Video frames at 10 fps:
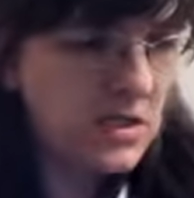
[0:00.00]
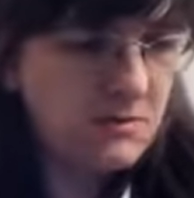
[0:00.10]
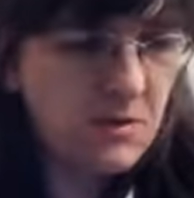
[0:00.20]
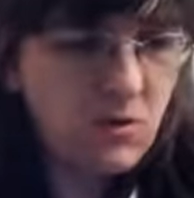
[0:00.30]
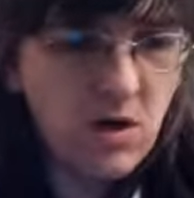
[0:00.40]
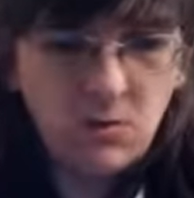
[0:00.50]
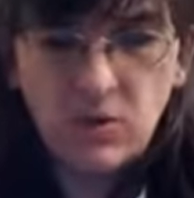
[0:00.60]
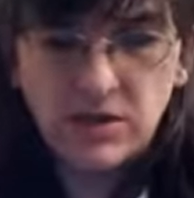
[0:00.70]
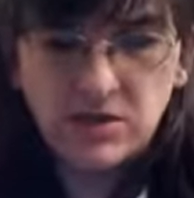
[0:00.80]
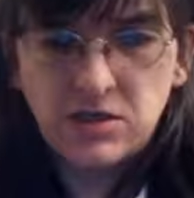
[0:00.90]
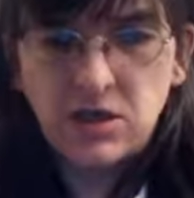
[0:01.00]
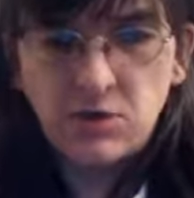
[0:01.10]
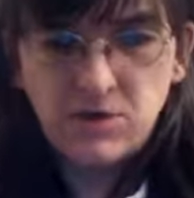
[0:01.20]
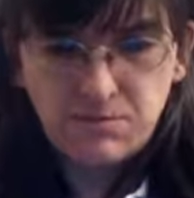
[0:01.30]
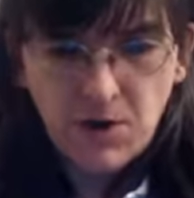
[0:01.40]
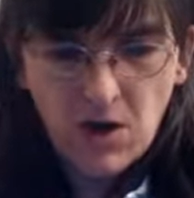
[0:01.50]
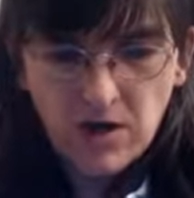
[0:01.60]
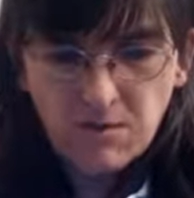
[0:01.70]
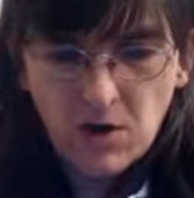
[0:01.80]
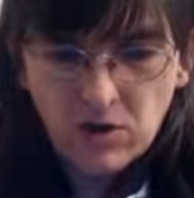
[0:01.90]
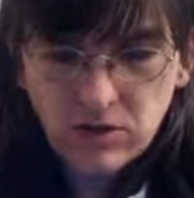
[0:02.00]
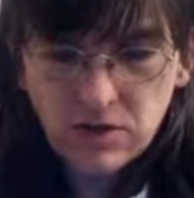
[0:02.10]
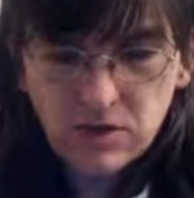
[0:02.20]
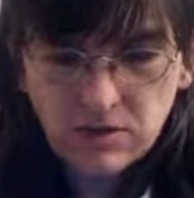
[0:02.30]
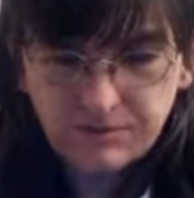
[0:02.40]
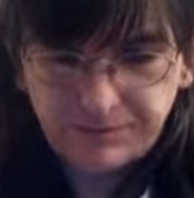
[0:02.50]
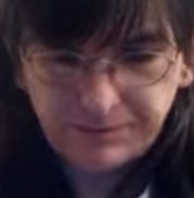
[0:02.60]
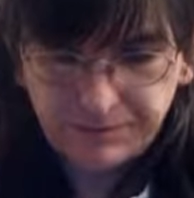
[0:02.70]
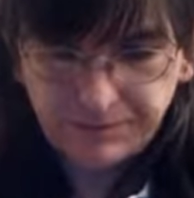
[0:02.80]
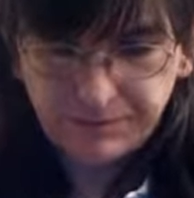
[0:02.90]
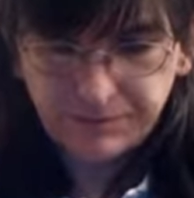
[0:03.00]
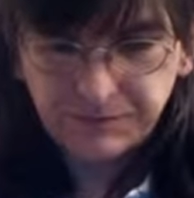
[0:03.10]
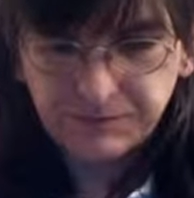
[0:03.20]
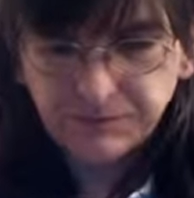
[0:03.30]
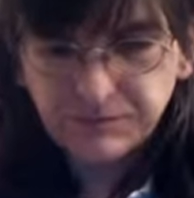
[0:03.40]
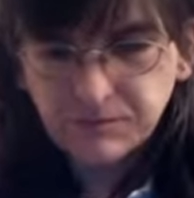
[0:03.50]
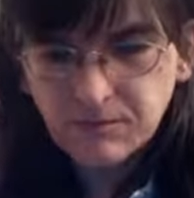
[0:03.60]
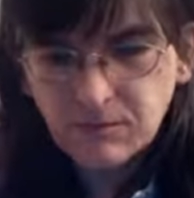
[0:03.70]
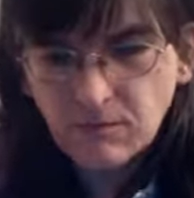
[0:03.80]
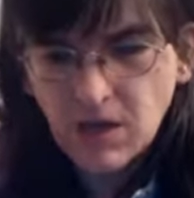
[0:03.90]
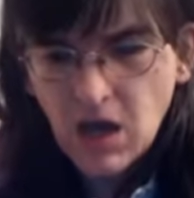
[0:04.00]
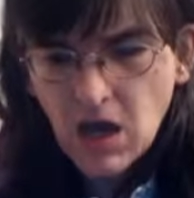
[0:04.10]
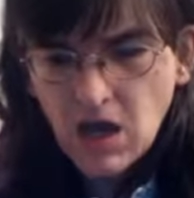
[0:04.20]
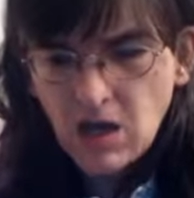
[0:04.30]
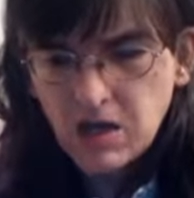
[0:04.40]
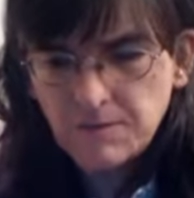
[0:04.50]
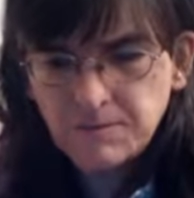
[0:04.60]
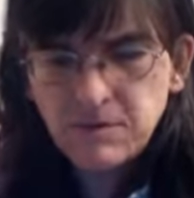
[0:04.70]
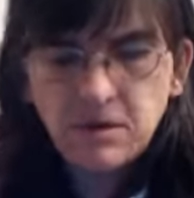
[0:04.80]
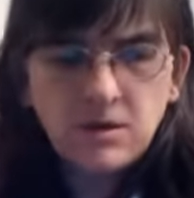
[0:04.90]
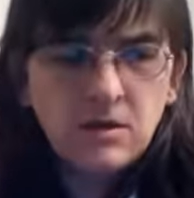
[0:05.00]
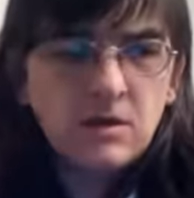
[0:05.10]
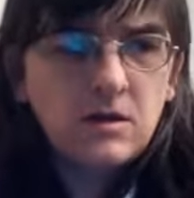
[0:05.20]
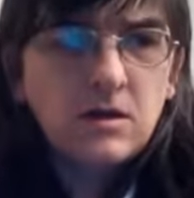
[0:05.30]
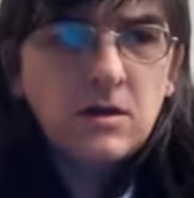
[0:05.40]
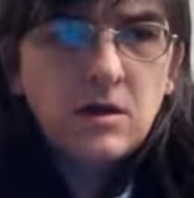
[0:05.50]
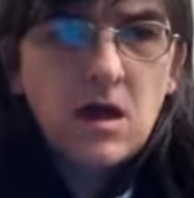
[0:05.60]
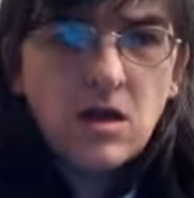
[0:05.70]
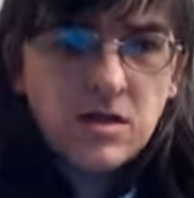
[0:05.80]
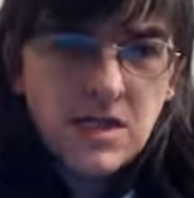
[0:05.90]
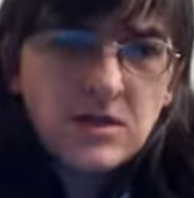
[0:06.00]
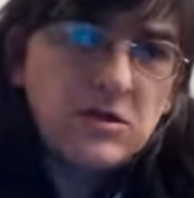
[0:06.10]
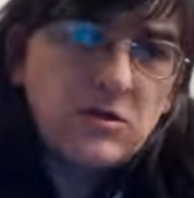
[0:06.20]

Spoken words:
I'll send you the box. And he says, brilliant. So I'm getting some archers, some spearmen.